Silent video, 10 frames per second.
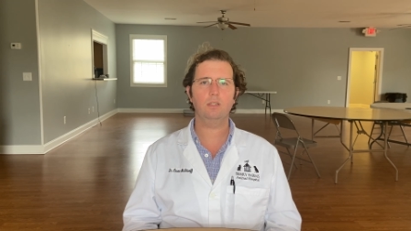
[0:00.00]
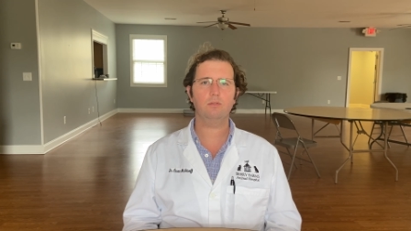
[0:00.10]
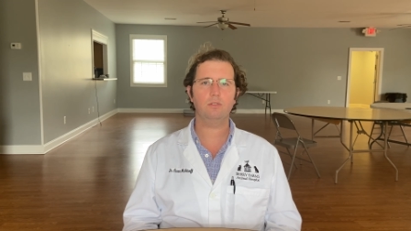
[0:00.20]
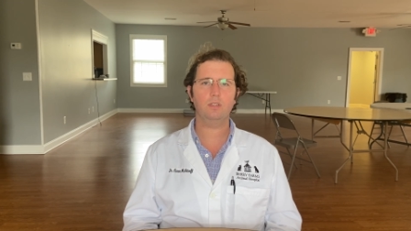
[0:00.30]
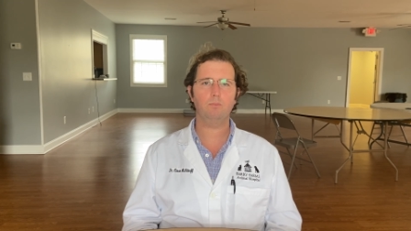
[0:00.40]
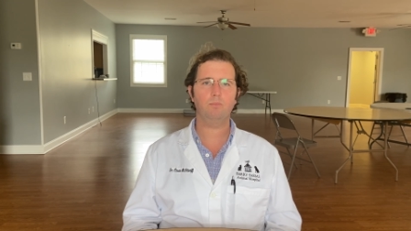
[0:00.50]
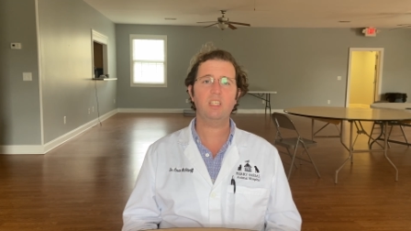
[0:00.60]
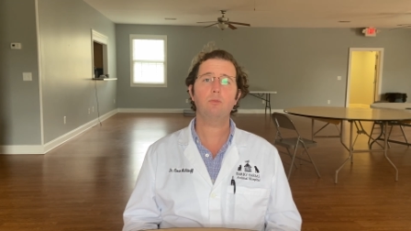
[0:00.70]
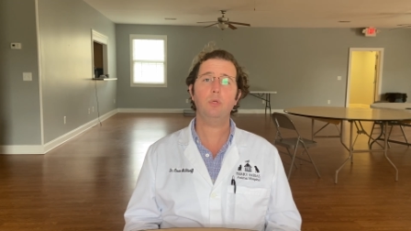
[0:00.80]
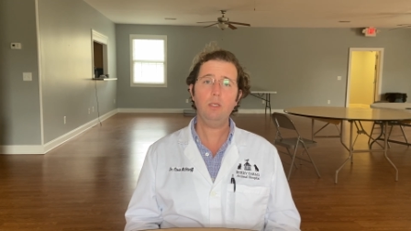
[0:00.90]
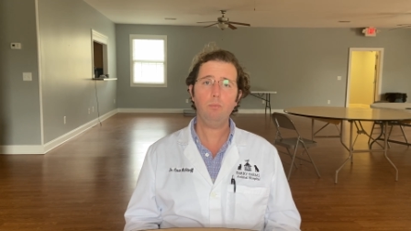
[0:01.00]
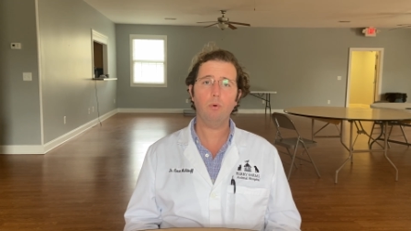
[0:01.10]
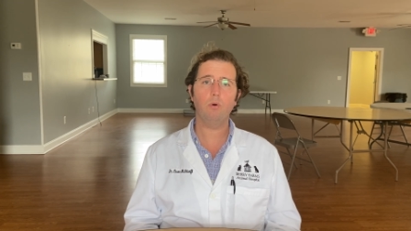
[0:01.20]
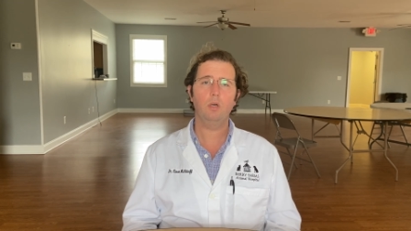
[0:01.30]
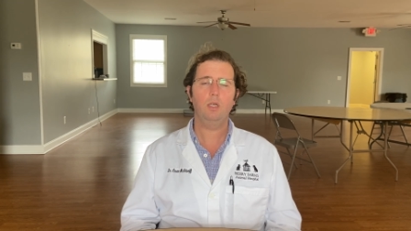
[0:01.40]
from
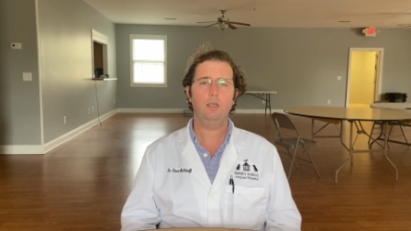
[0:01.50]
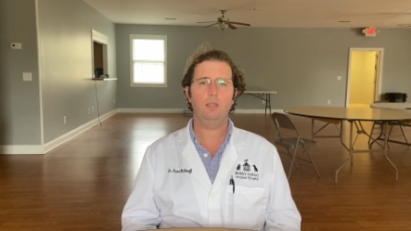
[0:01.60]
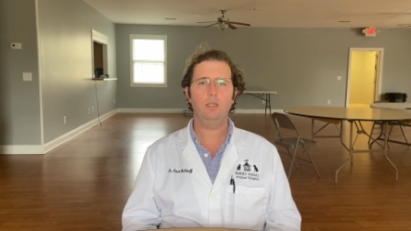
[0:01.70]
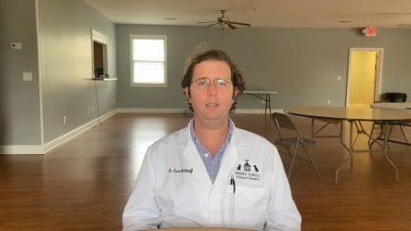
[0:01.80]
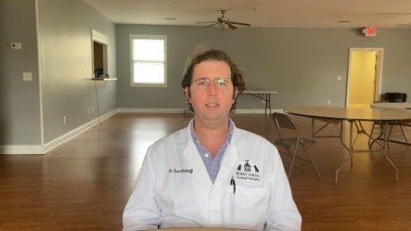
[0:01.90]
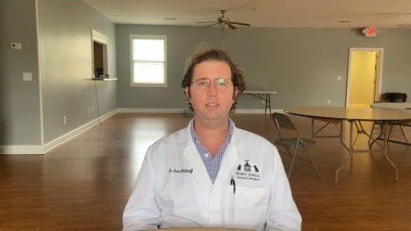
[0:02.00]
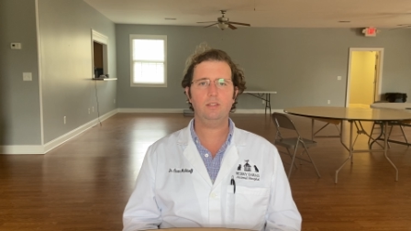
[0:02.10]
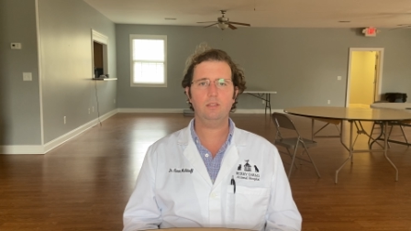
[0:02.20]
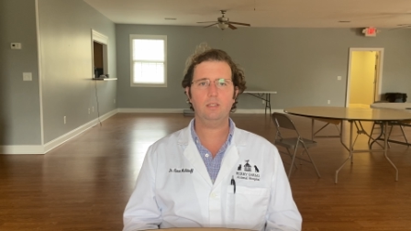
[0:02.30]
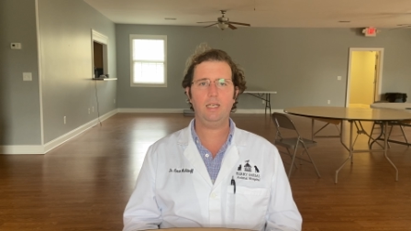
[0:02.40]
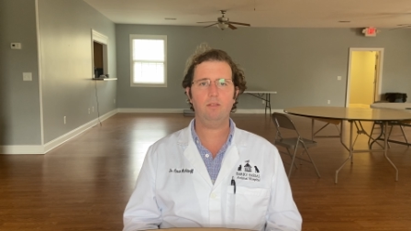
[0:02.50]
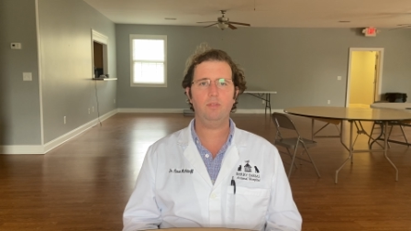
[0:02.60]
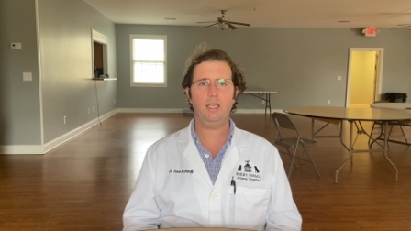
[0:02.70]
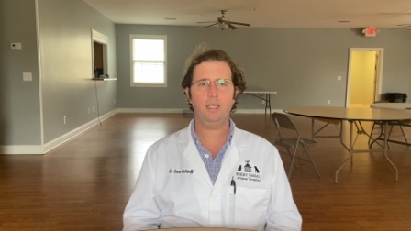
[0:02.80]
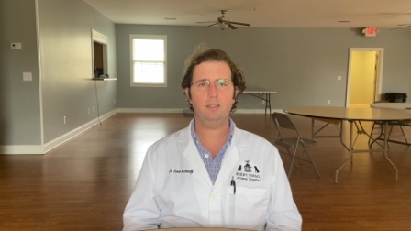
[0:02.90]
people and they still have
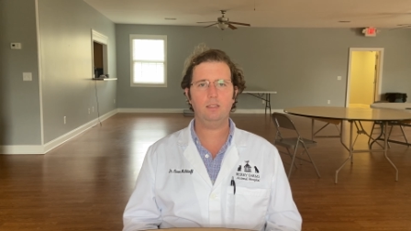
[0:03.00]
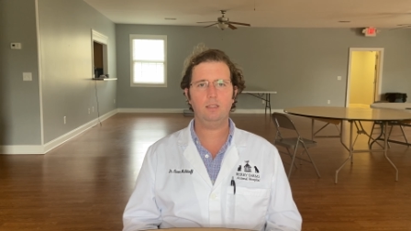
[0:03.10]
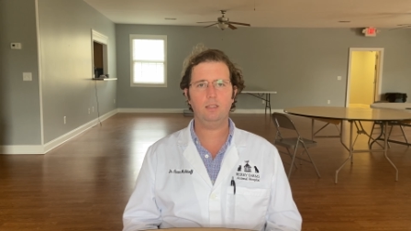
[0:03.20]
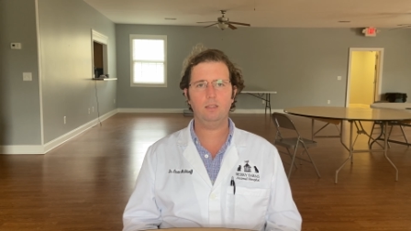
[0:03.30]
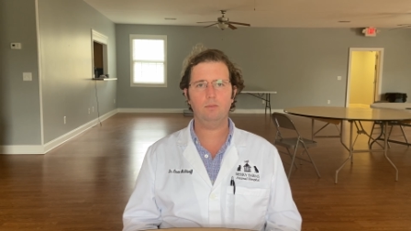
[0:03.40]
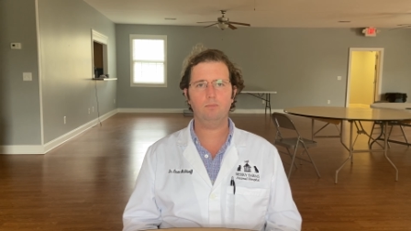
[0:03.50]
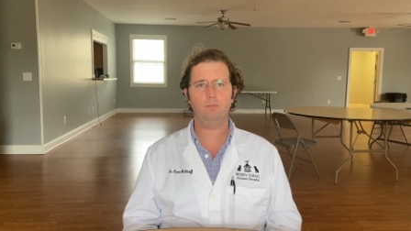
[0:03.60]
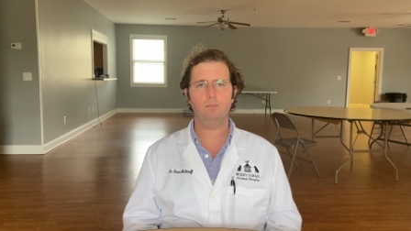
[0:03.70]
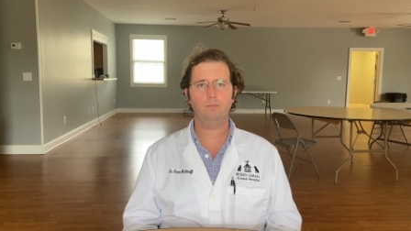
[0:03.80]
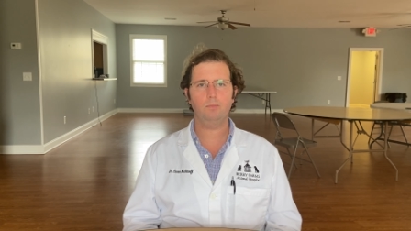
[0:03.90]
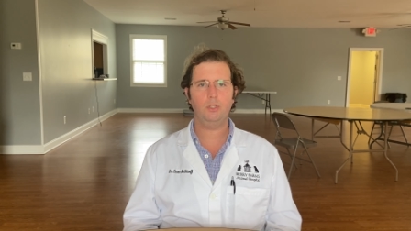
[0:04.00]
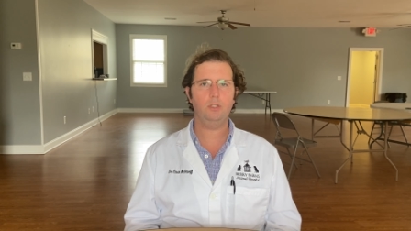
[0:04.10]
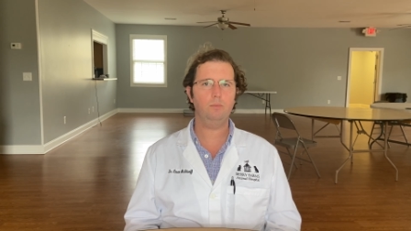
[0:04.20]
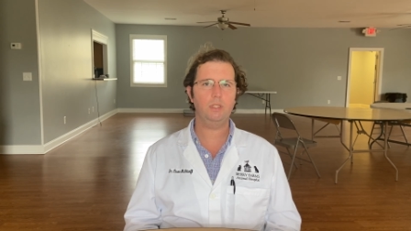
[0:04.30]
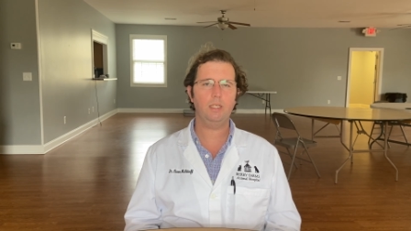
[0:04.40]
that
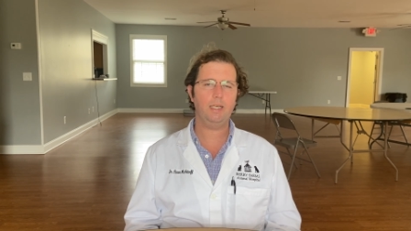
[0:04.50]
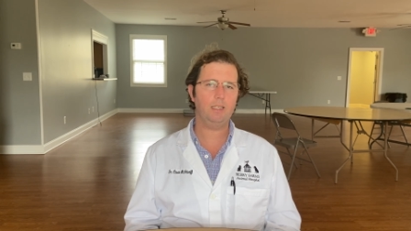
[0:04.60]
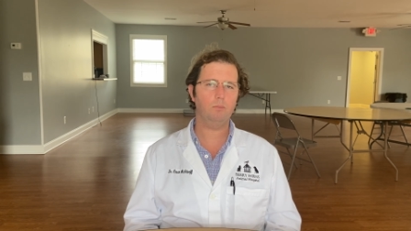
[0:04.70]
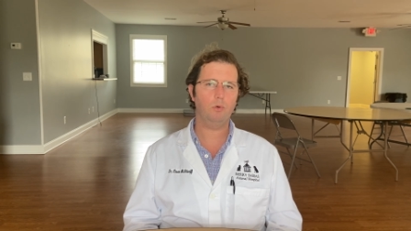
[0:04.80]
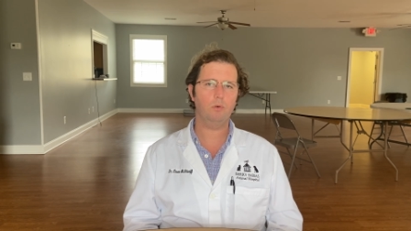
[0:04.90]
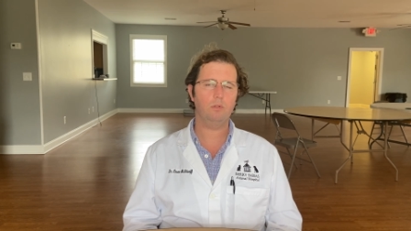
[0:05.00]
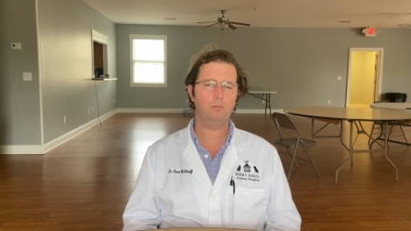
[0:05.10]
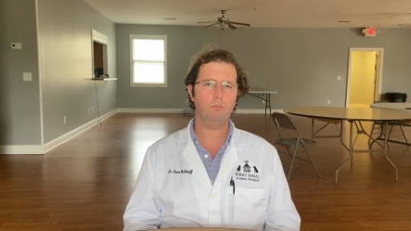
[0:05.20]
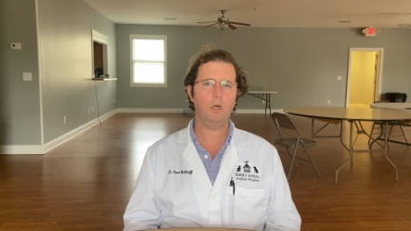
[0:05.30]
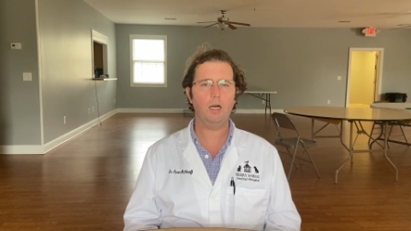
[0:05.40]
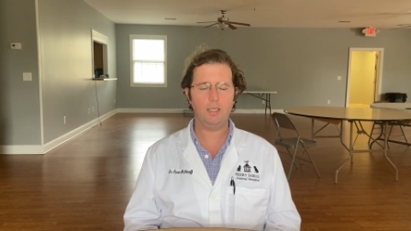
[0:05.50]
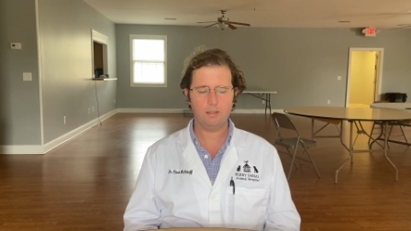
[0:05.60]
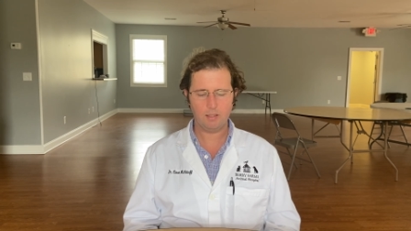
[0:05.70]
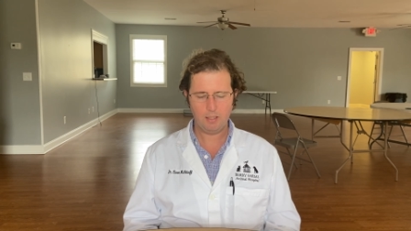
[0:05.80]
human-animal bond.